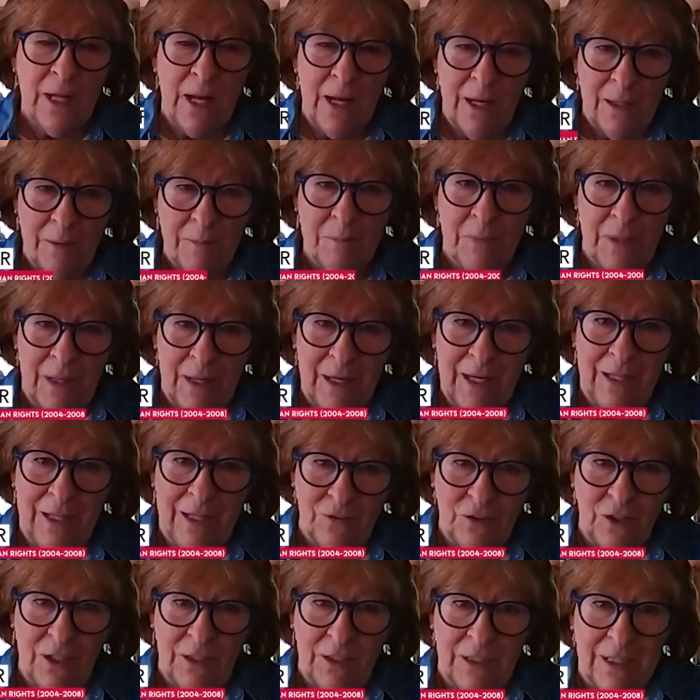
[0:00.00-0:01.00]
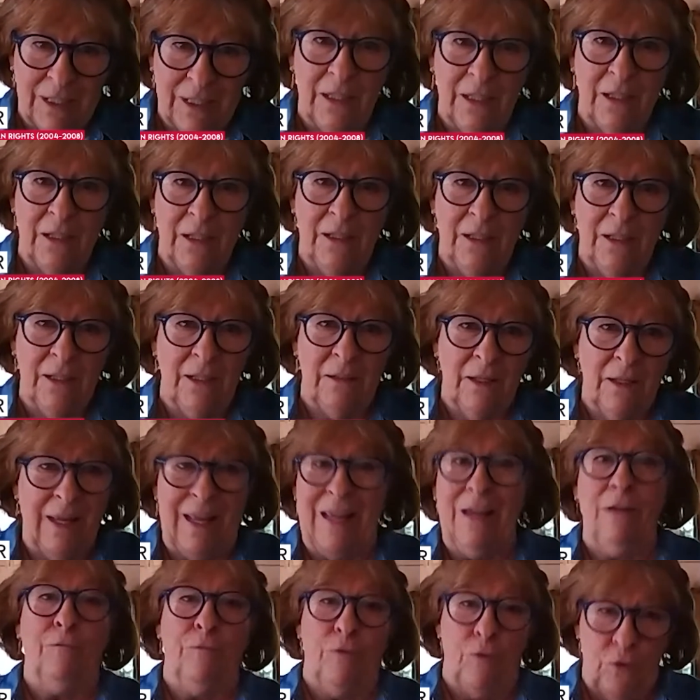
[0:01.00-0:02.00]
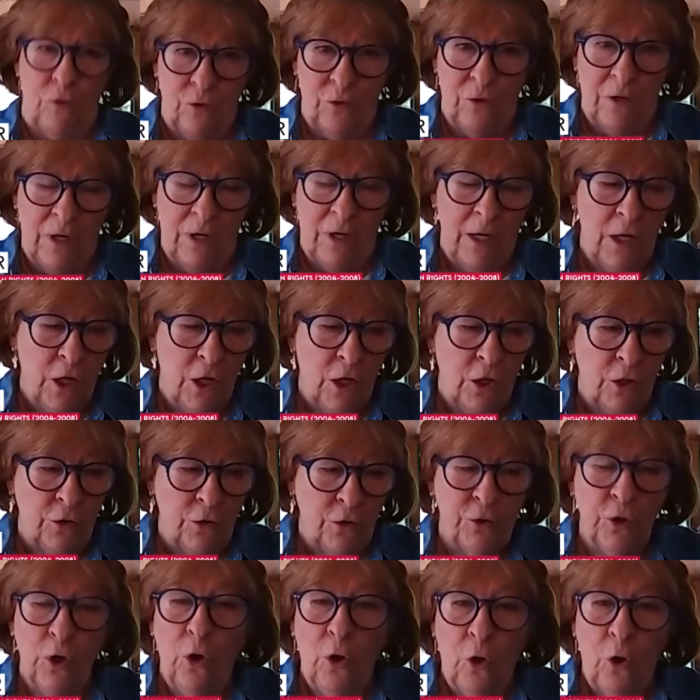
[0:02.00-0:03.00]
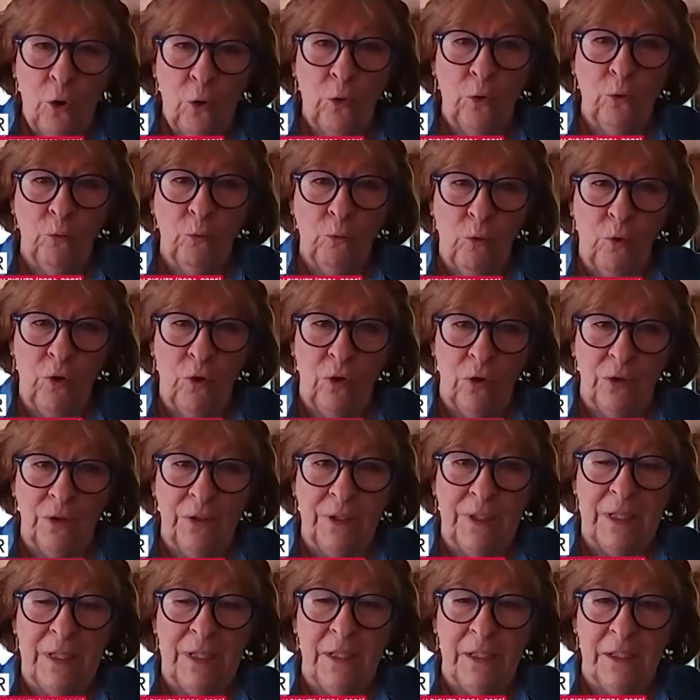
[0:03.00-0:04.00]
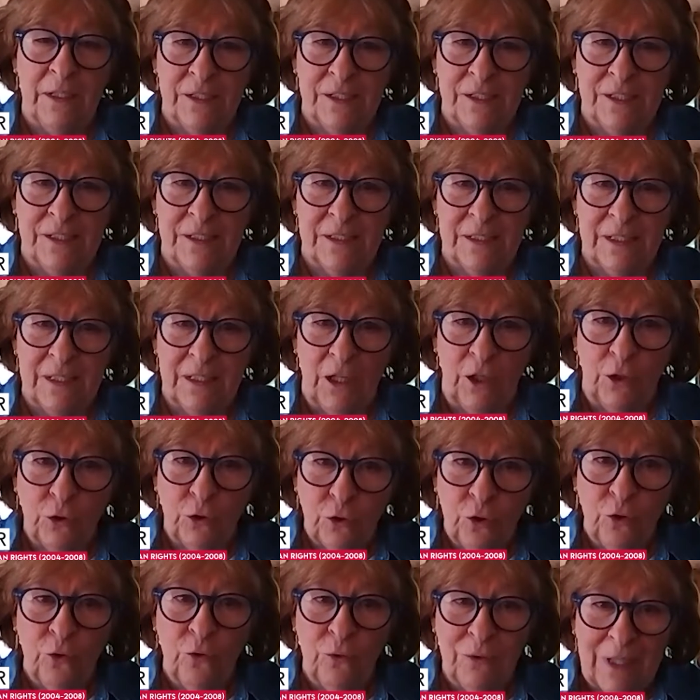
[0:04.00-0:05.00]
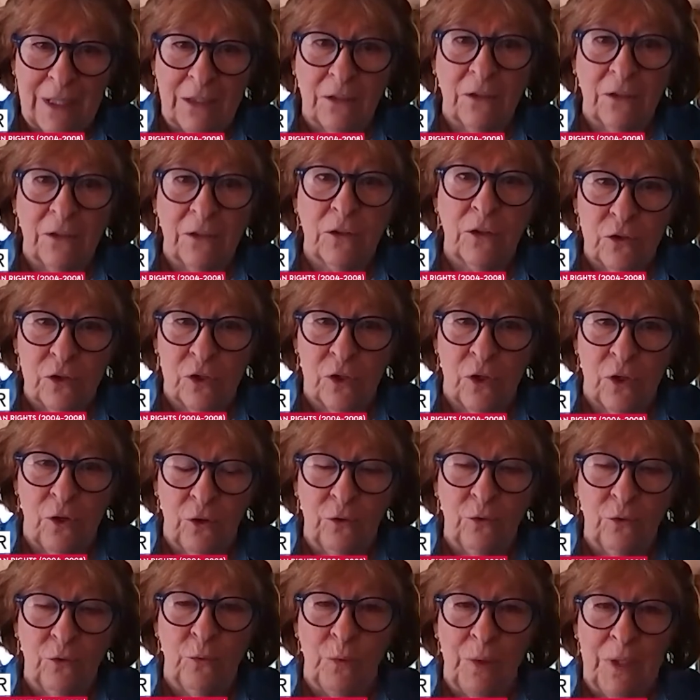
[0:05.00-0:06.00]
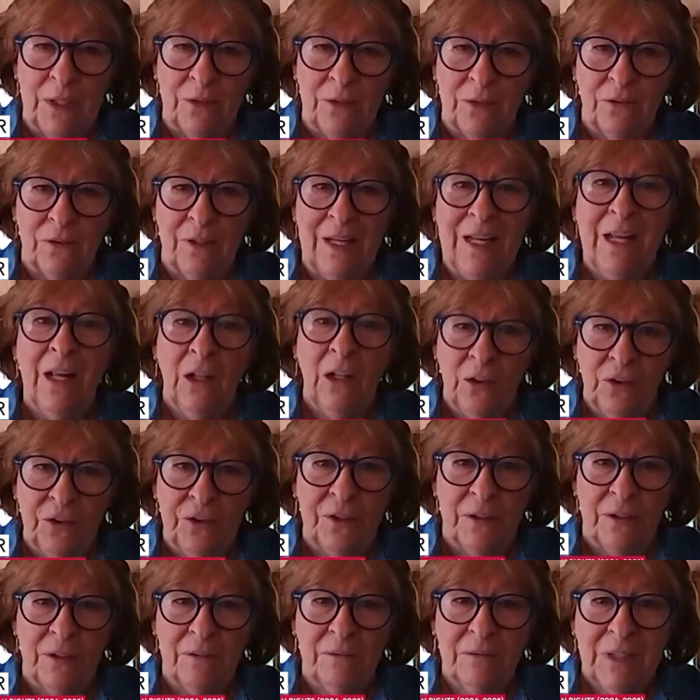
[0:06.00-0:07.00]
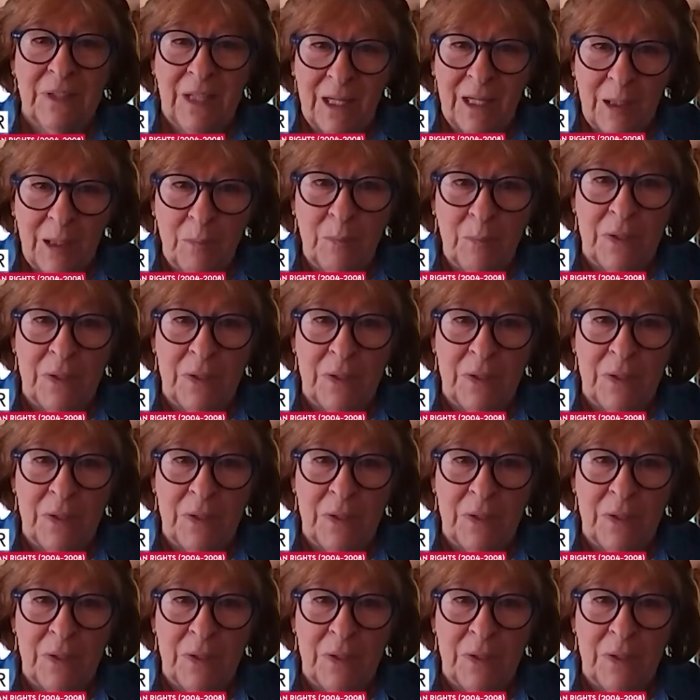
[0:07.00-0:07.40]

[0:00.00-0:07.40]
time, I think, ever, the whole world is attuned and concerned with health type